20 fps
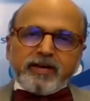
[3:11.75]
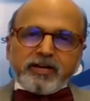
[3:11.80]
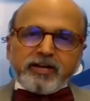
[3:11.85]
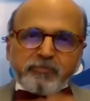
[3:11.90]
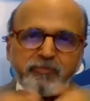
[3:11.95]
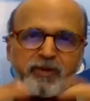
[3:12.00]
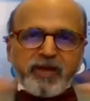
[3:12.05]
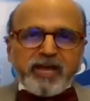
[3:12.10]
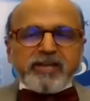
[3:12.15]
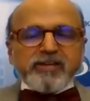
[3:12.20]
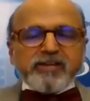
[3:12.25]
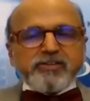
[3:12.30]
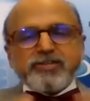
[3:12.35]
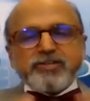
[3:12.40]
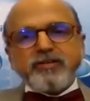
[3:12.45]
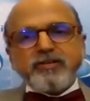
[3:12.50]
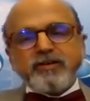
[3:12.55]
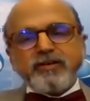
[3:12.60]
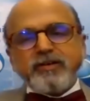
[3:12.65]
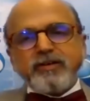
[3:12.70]
It
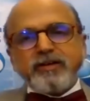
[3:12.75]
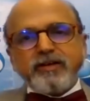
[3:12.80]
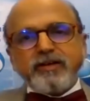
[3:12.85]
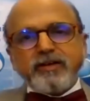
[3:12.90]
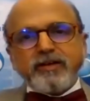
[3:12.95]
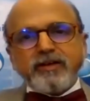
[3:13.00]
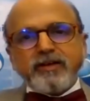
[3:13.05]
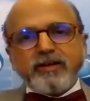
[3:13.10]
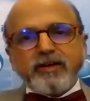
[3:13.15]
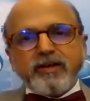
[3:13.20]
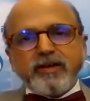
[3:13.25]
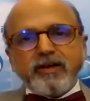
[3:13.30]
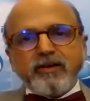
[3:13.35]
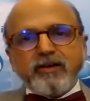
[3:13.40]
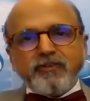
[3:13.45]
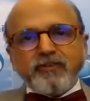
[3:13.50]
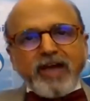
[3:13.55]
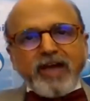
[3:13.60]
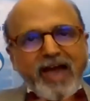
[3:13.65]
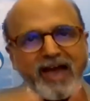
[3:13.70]
means
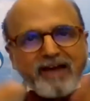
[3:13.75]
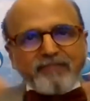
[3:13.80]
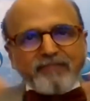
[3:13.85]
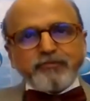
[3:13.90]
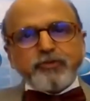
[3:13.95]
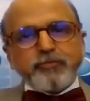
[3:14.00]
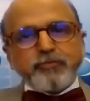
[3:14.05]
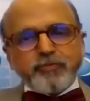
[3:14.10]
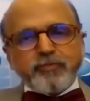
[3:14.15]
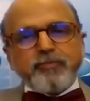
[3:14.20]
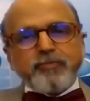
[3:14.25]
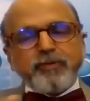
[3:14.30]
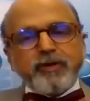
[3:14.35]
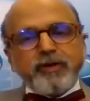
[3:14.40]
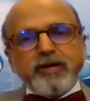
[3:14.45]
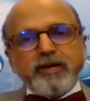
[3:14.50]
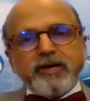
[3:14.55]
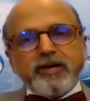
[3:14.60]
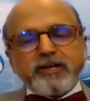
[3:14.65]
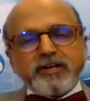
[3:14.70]
we have to
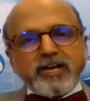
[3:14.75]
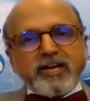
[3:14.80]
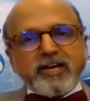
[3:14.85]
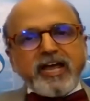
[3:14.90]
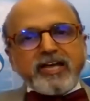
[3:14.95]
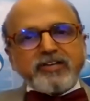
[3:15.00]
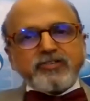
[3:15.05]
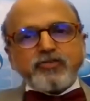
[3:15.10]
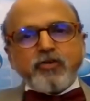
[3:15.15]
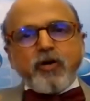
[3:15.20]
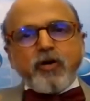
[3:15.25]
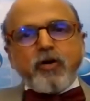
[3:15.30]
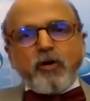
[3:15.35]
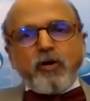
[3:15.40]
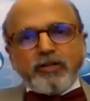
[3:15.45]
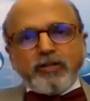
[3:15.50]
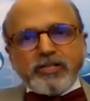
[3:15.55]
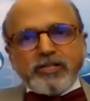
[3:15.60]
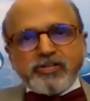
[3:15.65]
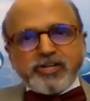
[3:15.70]
recognize
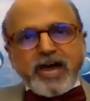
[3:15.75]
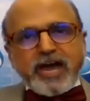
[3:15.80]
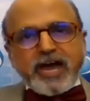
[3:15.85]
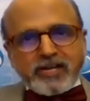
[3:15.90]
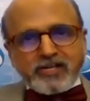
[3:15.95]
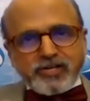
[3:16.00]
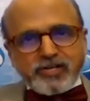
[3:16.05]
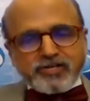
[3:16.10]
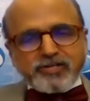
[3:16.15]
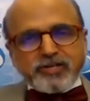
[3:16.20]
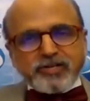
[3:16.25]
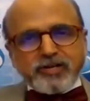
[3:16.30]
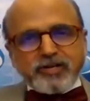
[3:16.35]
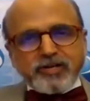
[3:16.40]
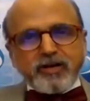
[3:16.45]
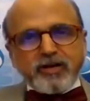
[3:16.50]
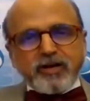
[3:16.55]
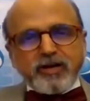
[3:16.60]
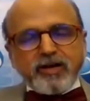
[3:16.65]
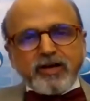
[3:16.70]
all the challenges
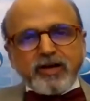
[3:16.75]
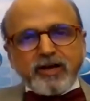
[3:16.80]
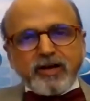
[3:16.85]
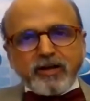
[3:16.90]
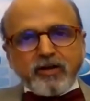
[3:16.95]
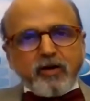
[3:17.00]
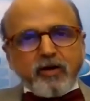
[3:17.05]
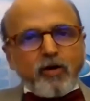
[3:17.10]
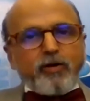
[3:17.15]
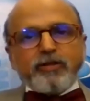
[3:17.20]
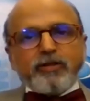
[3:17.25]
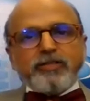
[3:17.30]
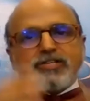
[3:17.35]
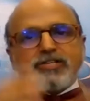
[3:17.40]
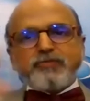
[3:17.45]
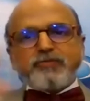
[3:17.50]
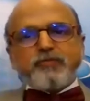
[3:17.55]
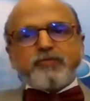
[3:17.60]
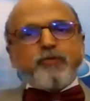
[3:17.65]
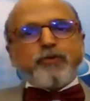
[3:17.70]
in all
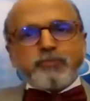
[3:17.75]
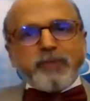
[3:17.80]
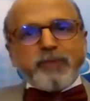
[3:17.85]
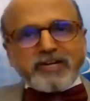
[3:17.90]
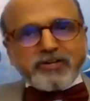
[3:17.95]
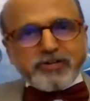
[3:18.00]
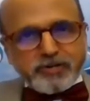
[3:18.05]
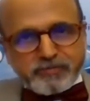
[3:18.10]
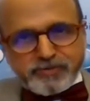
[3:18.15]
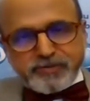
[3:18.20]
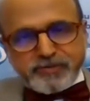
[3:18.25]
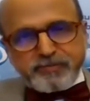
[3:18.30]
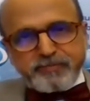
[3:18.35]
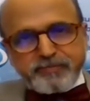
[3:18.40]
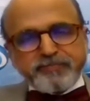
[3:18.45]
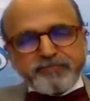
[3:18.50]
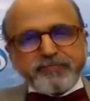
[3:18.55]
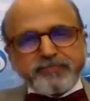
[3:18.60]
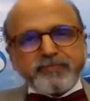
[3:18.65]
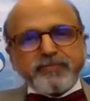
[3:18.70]
these four spectrums
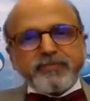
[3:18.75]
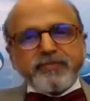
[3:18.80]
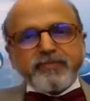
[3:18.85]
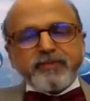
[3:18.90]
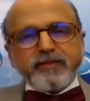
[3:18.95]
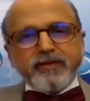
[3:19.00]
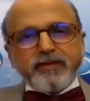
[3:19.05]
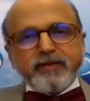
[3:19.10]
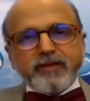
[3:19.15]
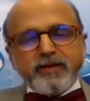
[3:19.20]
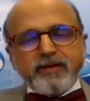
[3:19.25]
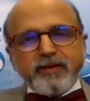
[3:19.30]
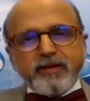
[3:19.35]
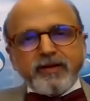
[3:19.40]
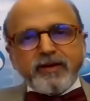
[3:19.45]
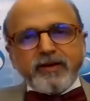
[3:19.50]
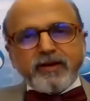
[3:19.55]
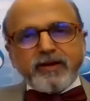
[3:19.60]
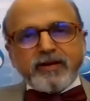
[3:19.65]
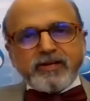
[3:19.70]

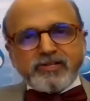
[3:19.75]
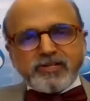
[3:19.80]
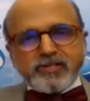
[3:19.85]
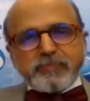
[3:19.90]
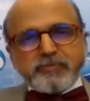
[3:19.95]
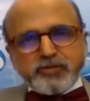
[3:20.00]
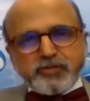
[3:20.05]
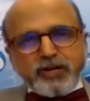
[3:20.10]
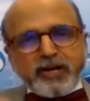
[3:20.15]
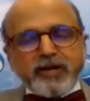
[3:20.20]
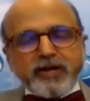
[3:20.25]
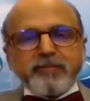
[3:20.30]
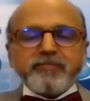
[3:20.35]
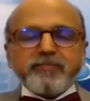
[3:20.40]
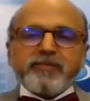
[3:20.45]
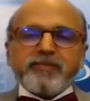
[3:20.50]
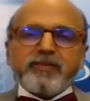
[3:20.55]
conceptually.